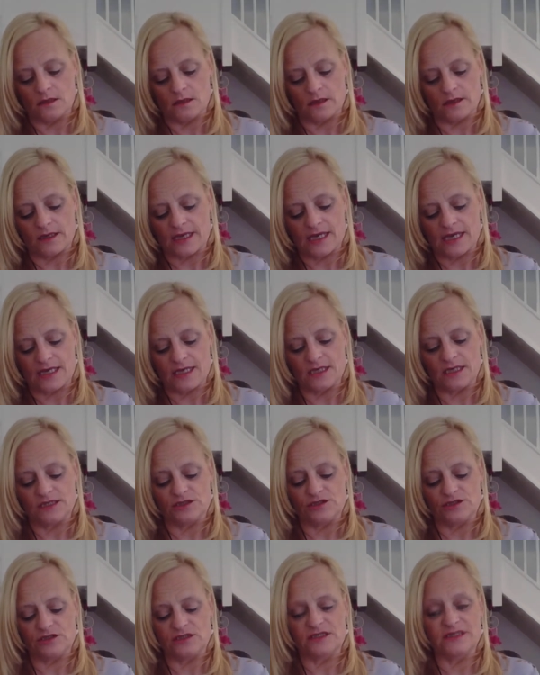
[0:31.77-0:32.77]
Okay, and
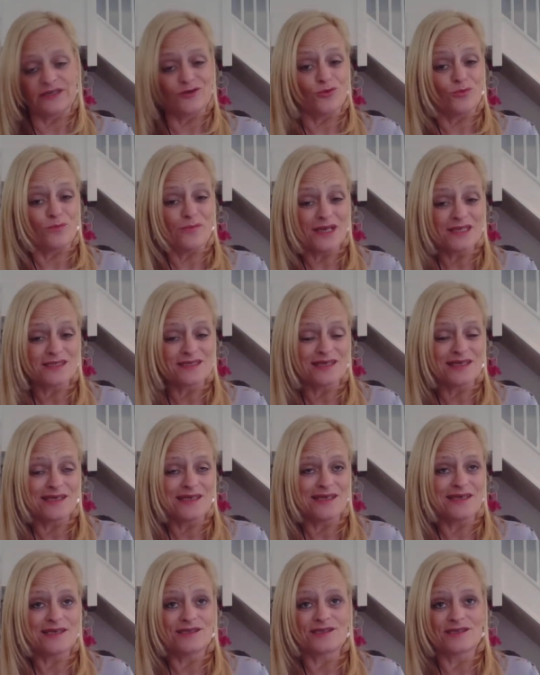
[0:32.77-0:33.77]
it's just a little
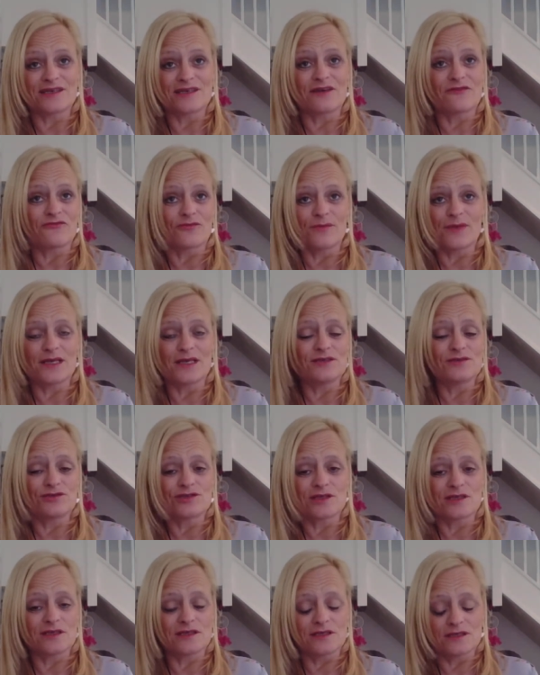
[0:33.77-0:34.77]
message, an
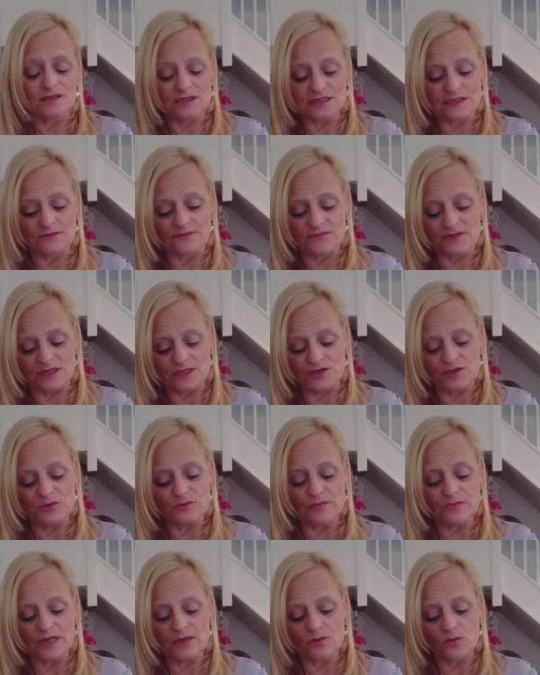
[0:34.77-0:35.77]
affirmation, something you
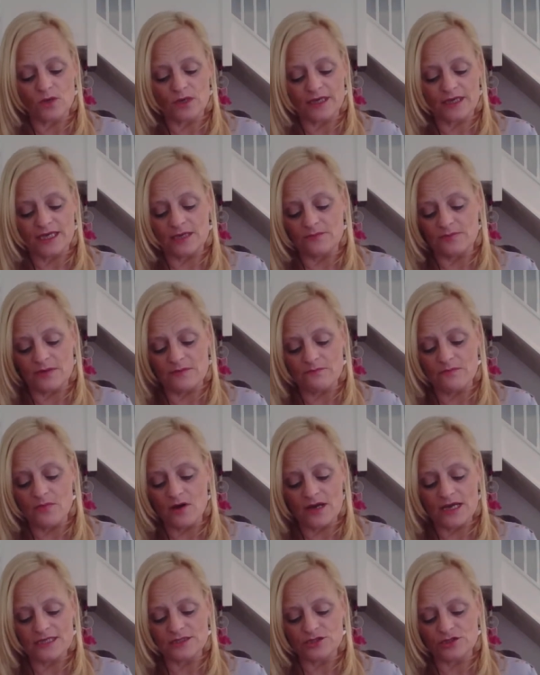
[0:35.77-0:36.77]
may want to keep in
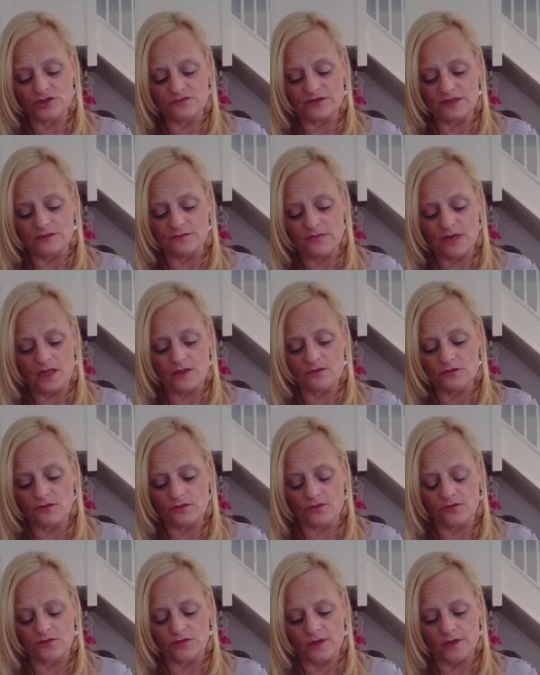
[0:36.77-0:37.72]
mind during the month.